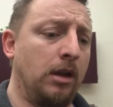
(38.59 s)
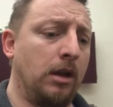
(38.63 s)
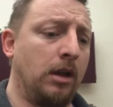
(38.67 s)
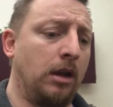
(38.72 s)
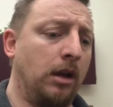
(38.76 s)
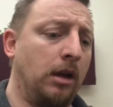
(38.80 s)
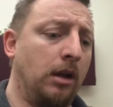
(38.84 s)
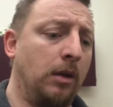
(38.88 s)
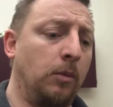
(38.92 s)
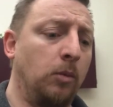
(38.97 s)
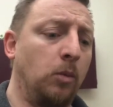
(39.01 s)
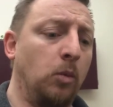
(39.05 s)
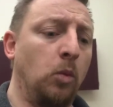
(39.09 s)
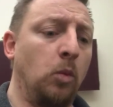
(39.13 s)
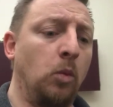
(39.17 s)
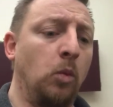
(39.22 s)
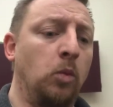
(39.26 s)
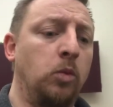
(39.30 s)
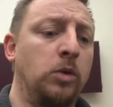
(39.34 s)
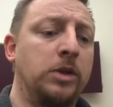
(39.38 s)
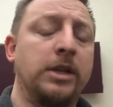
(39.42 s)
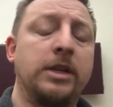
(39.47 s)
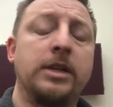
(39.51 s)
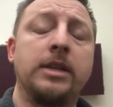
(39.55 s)
um,
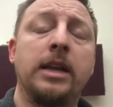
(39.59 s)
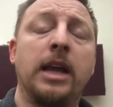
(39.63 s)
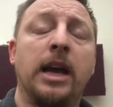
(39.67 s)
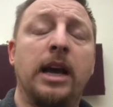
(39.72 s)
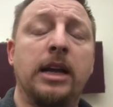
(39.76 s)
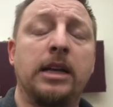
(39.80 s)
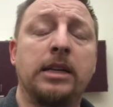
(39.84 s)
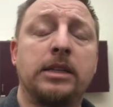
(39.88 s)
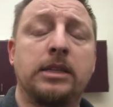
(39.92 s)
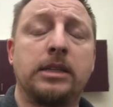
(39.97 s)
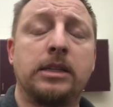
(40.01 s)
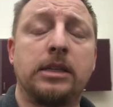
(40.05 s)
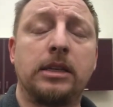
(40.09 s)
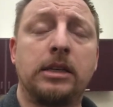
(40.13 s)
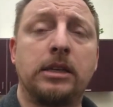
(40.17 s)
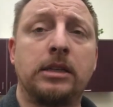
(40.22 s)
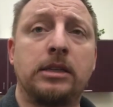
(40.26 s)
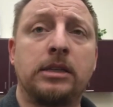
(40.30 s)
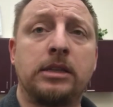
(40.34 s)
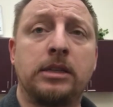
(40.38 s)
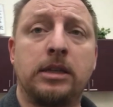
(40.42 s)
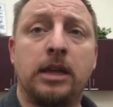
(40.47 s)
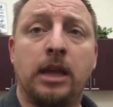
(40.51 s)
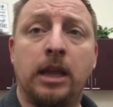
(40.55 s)
did not
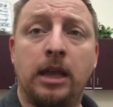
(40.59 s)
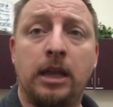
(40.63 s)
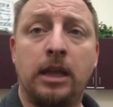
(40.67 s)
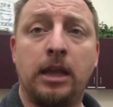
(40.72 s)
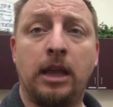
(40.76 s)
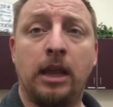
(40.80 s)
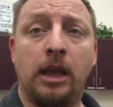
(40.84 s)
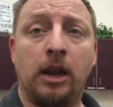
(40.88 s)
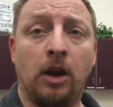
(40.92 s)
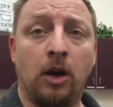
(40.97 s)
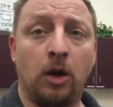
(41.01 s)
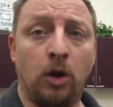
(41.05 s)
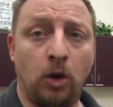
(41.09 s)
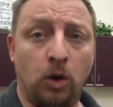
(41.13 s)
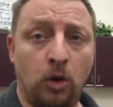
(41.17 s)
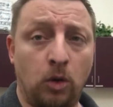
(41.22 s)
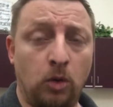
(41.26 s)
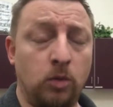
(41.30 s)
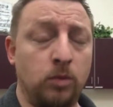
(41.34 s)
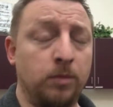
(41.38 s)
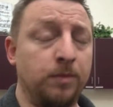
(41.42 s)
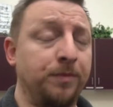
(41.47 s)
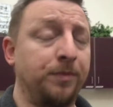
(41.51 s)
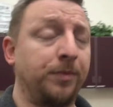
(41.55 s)
stay in our
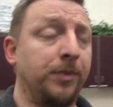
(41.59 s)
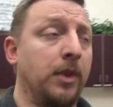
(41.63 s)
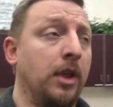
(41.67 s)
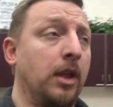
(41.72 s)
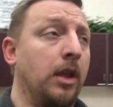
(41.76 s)
home.